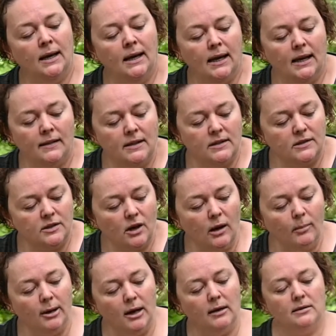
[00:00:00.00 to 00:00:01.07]
And these
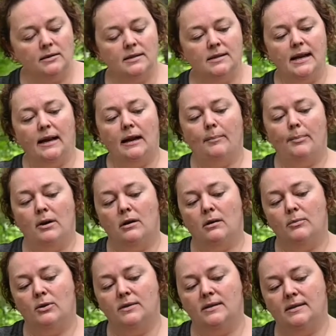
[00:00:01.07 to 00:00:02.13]
tall bottles take up
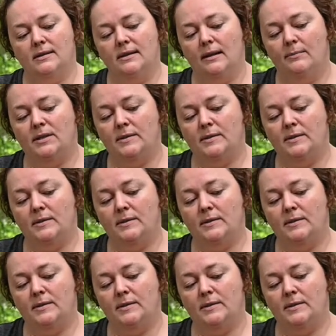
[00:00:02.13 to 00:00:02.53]
almost the same